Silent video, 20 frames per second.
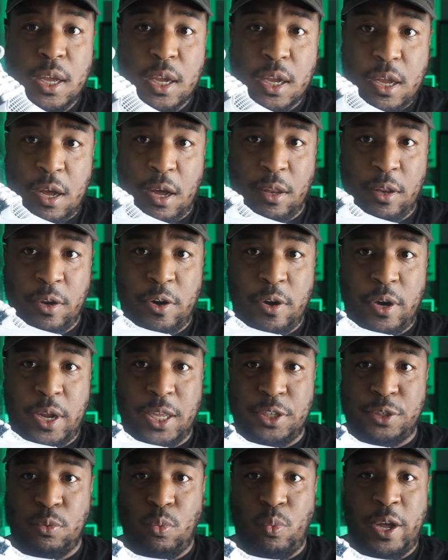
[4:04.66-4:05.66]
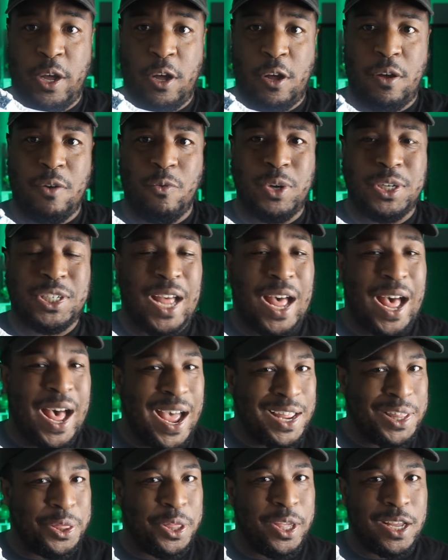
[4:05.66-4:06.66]
color as well, which
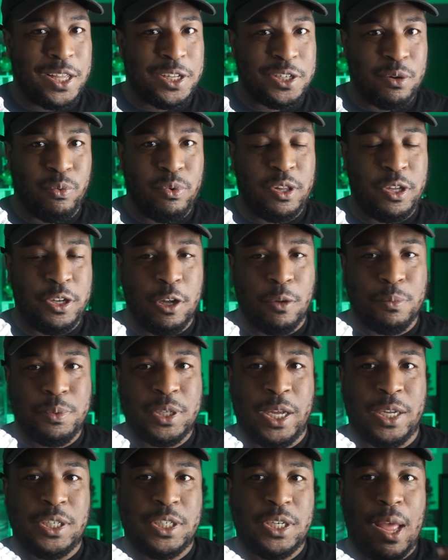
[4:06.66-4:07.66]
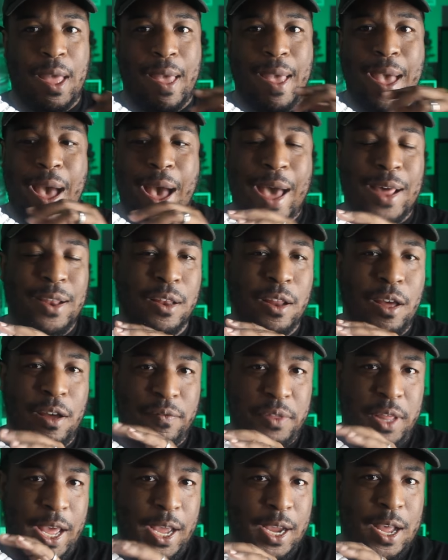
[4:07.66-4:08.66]
I think is a really dope touch. I
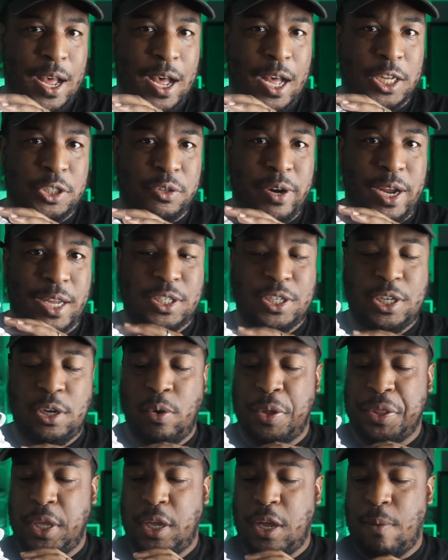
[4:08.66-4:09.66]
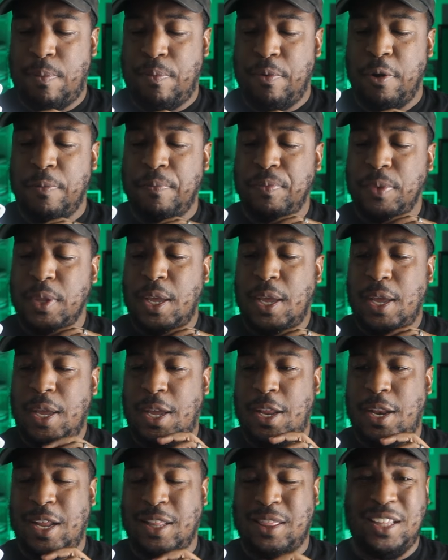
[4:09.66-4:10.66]
love that contrast here on the upper,
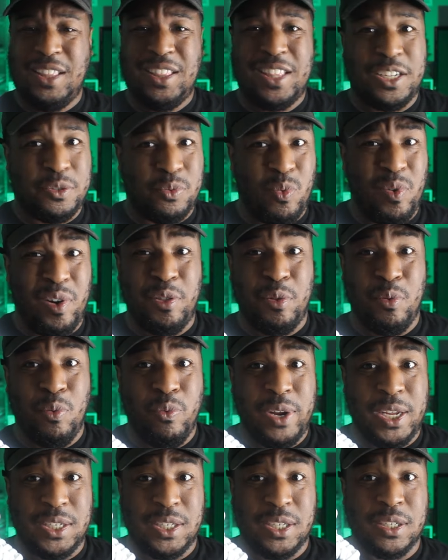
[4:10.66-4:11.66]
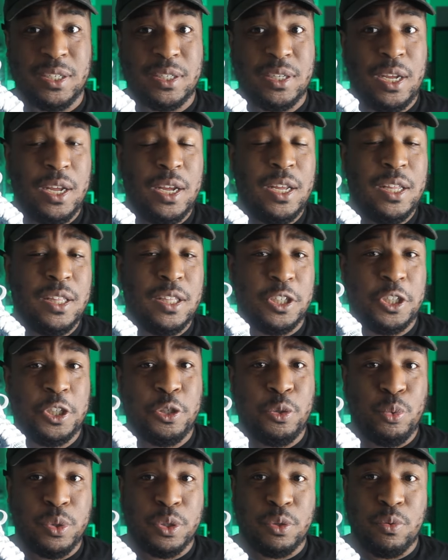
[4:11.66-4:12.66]
and I think that's one of the reasons the
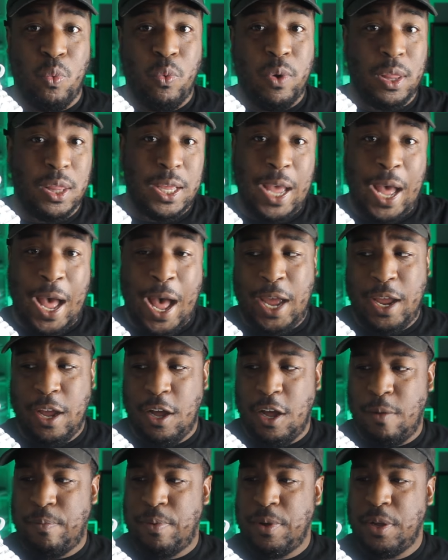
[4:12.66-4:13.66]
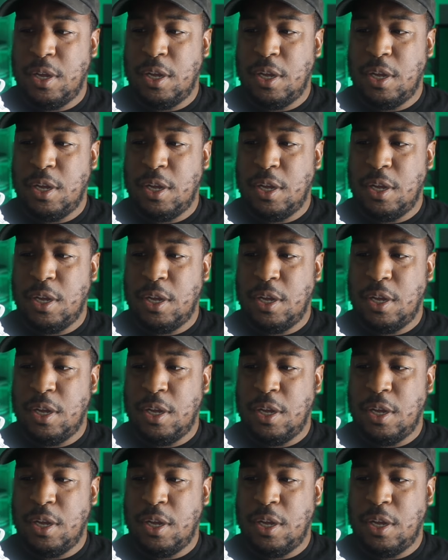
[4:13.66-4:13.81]
shoe is really high up